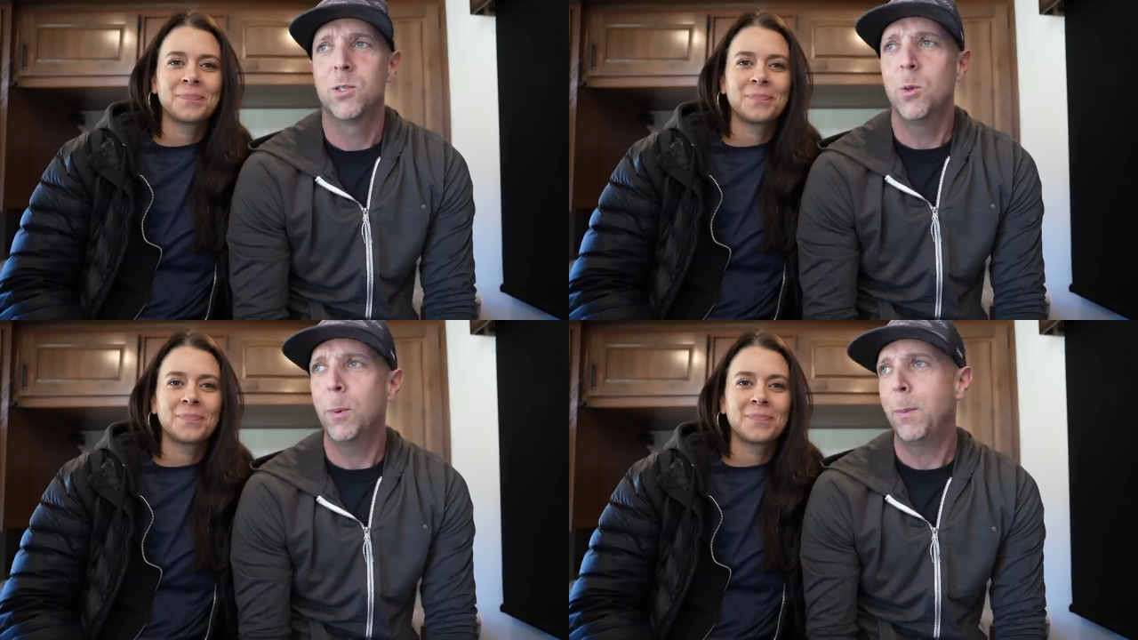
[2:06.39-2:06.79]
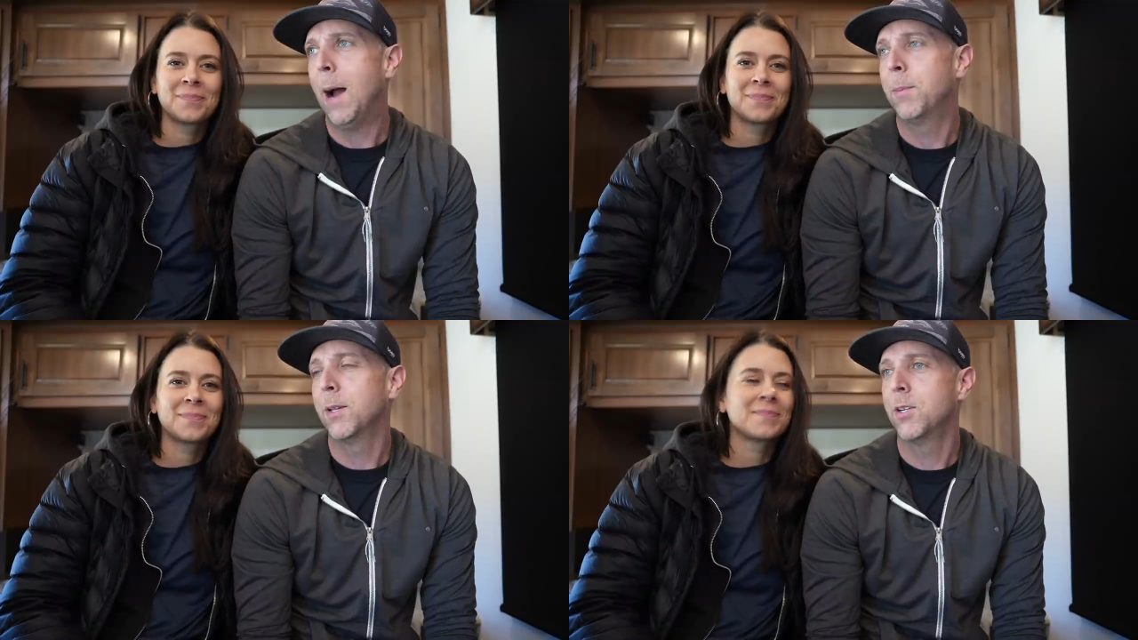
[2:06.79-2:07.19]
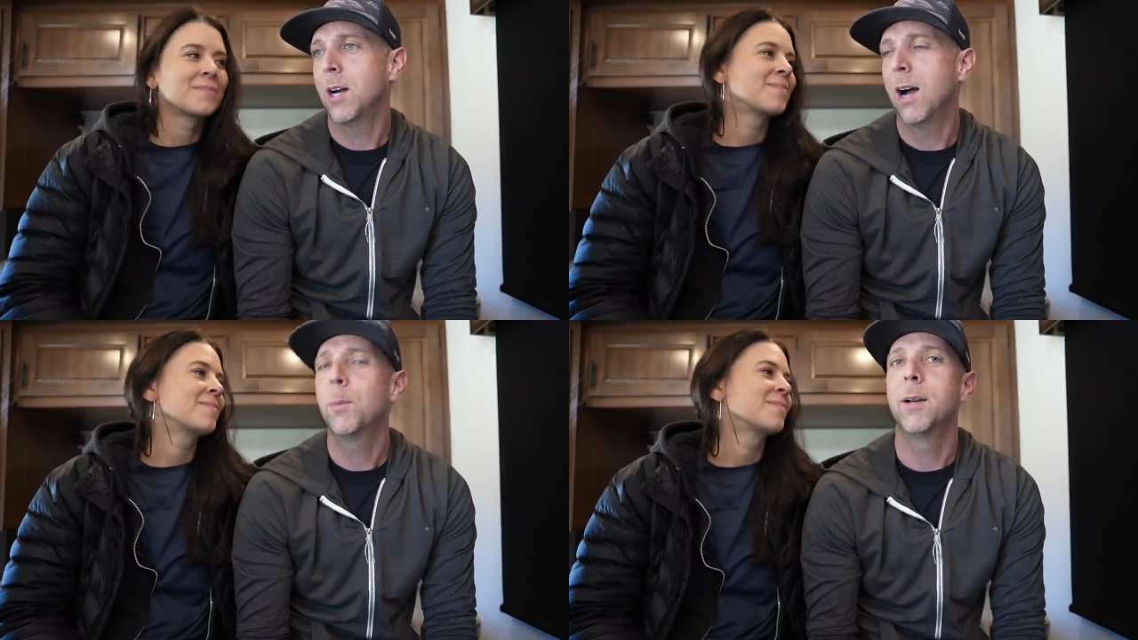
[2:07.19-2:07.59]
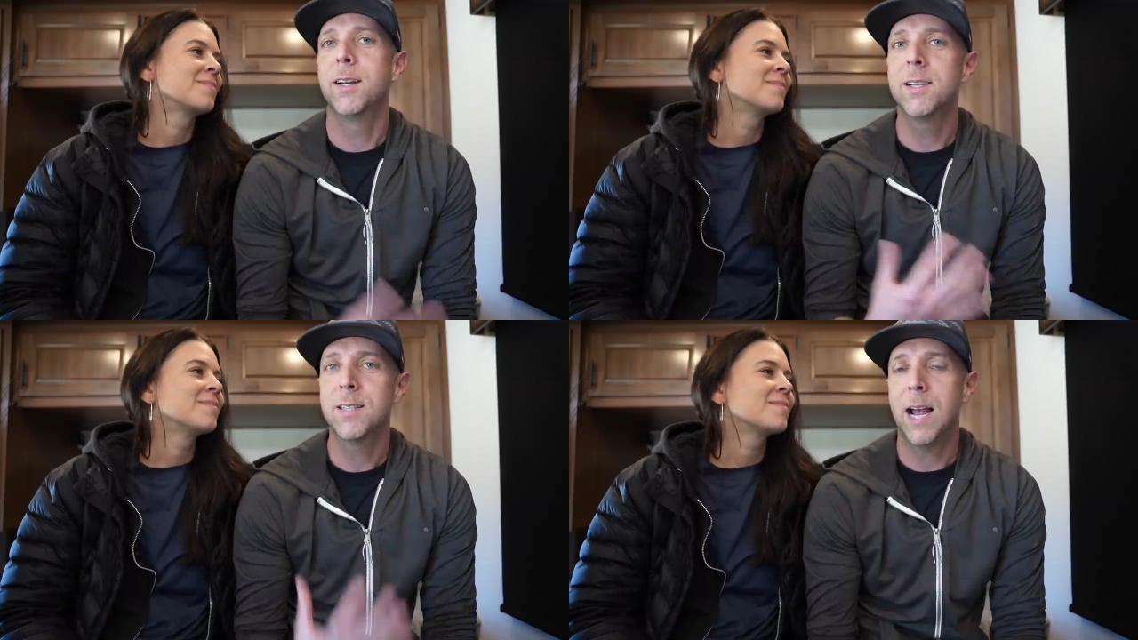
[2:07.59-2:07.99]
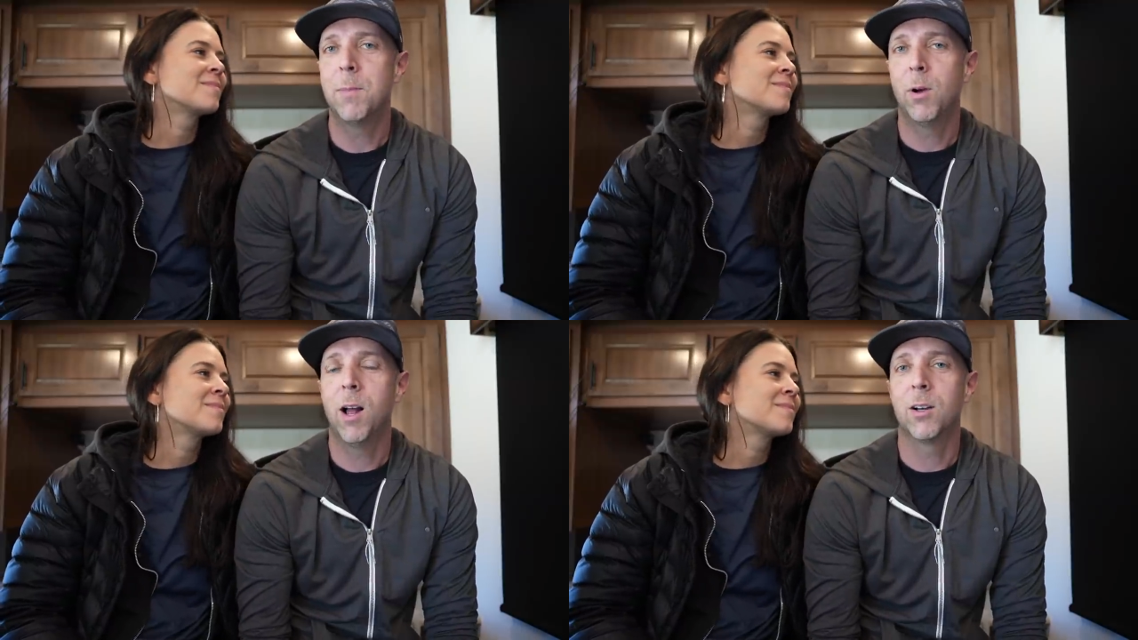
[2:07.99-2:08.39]
Speaker 1: super popular dog, but it is
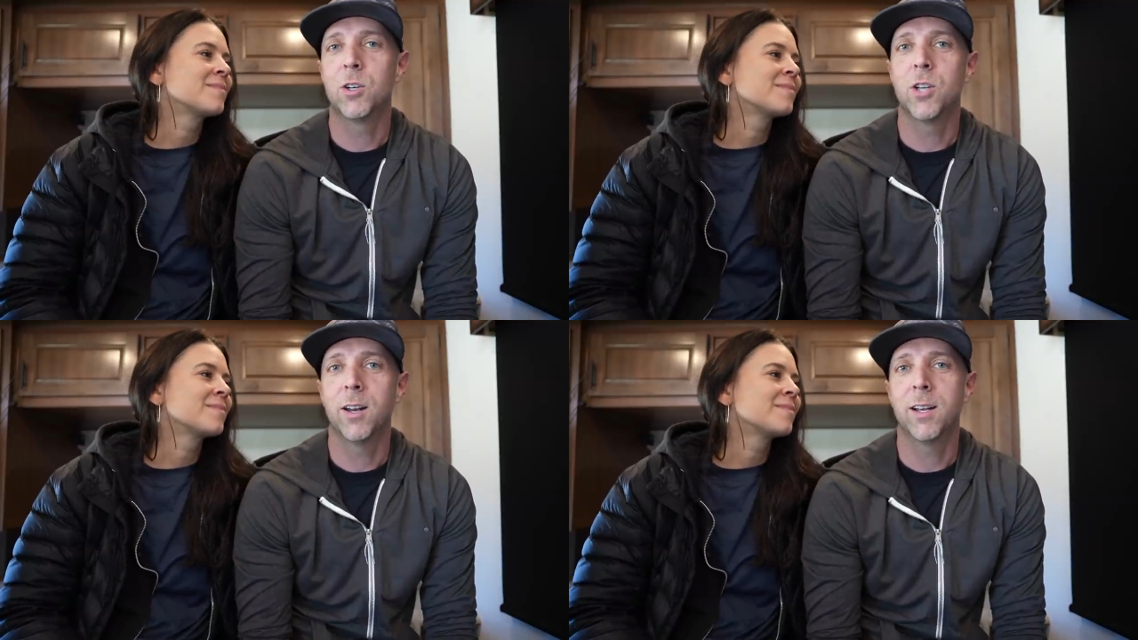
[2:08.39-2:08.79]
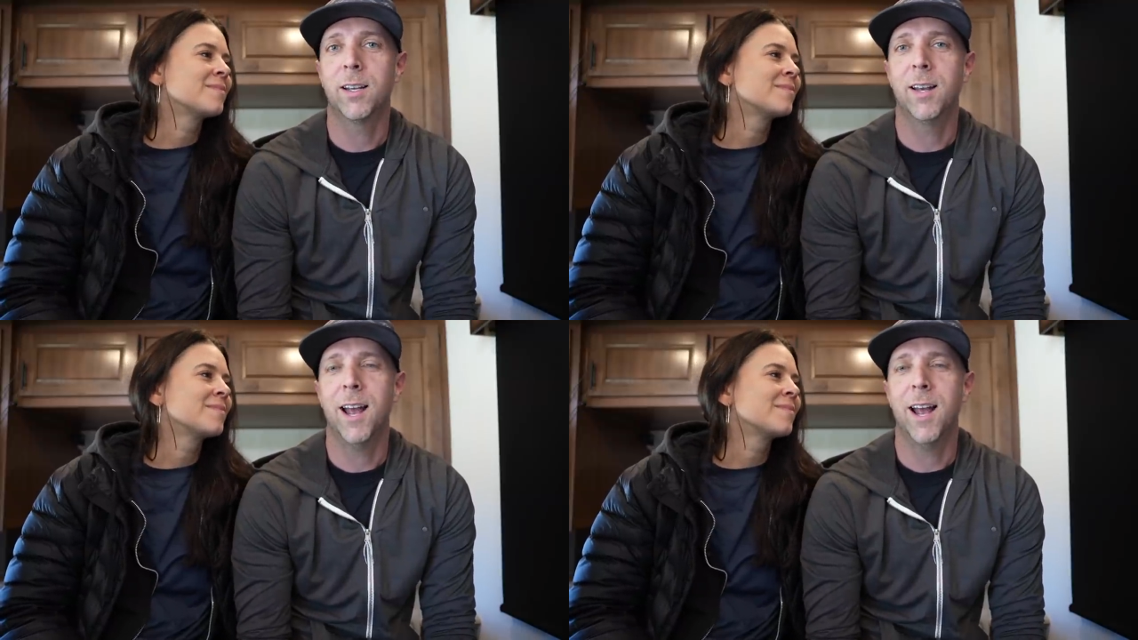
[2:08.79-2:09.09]
hypoallergenic.